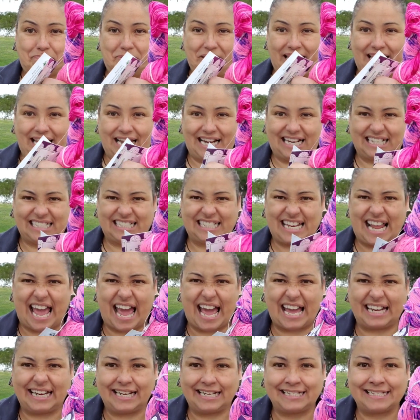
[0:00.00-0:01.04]
Big
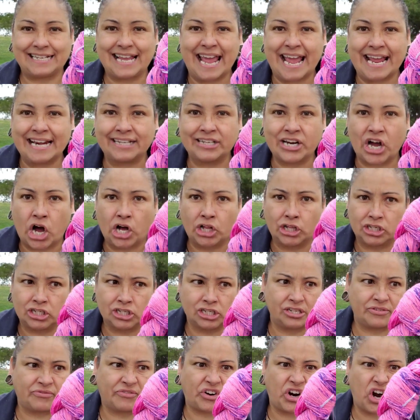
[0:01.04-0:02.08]
Daddy,
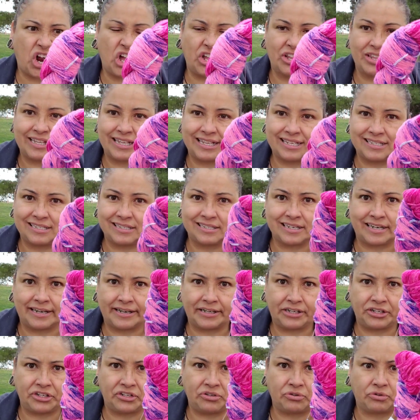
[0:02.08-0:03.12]
$10 for all this? Are
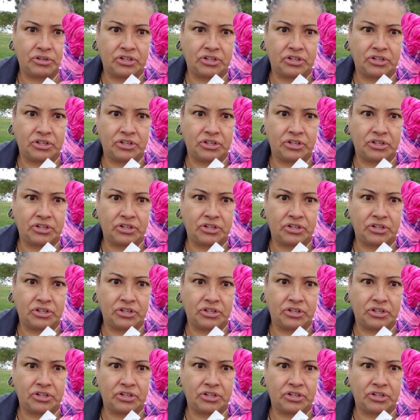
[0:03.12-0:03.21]
you